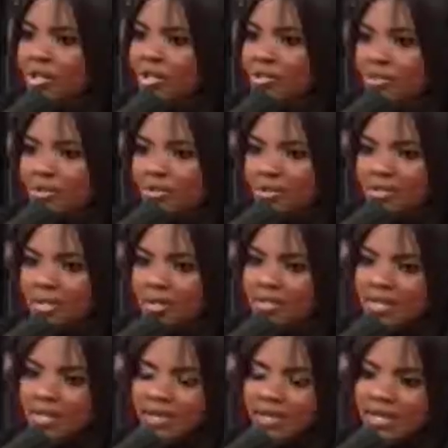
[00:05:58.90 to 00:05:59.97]
She was our
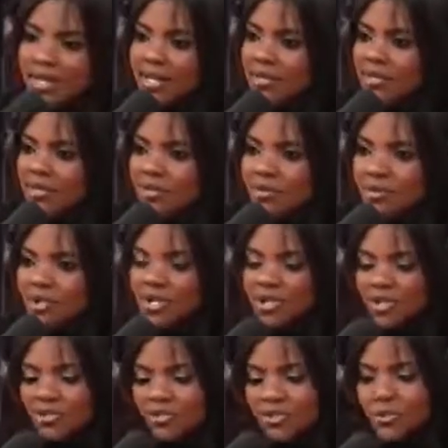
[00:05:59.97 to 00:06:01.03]
Secretary of State, and she
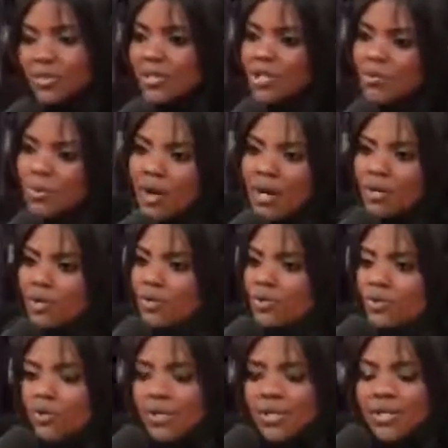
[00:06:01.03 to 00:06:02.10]
was doing deals behind closed
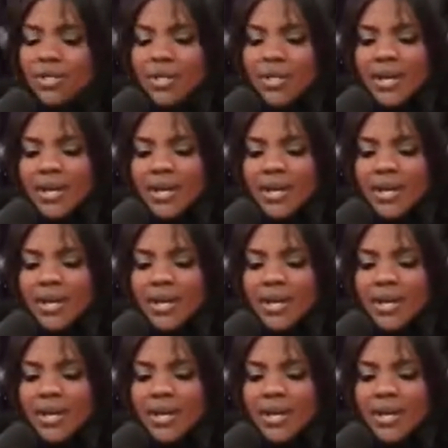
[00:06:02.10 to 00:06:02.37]
doors.